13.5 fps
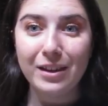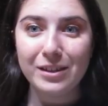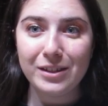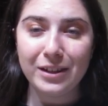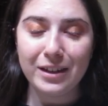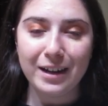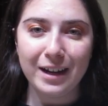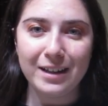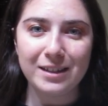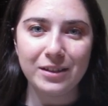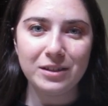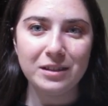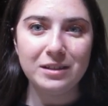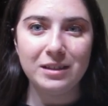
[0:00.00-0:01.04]
Sorry guys,
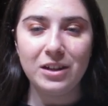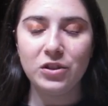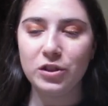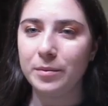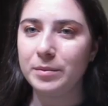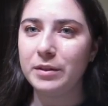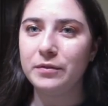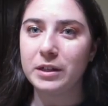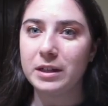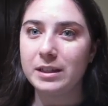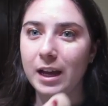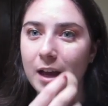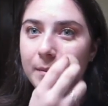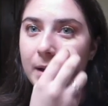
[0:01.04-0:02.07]
I was interrupted for a
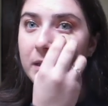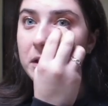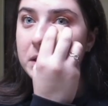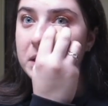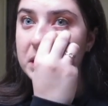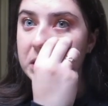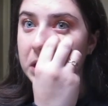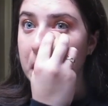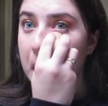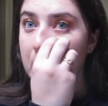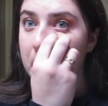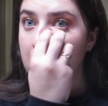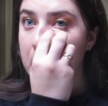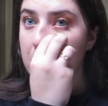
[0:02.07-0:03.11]
second. My little sister
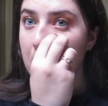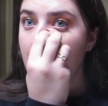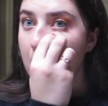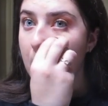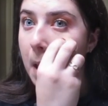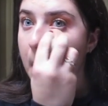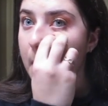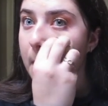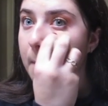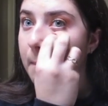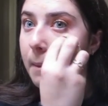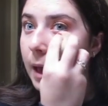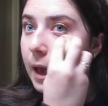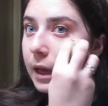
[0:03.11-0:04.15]
came in.
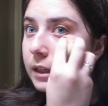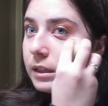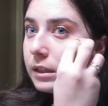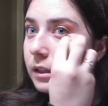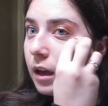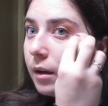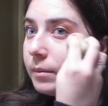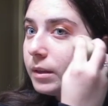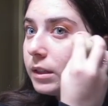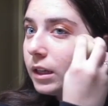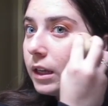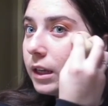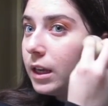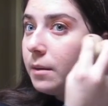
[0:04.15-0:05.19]
But I'm just
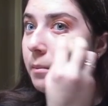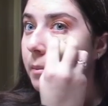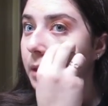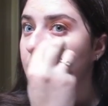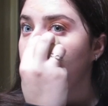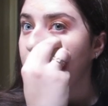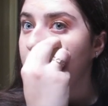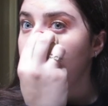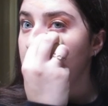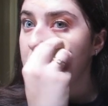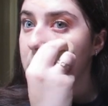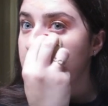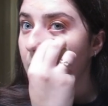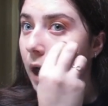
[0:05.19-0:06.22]
gonna keep blending
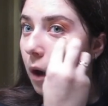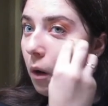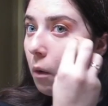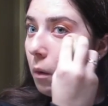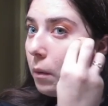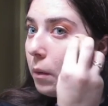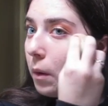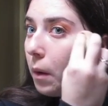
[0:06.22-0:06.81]
this out.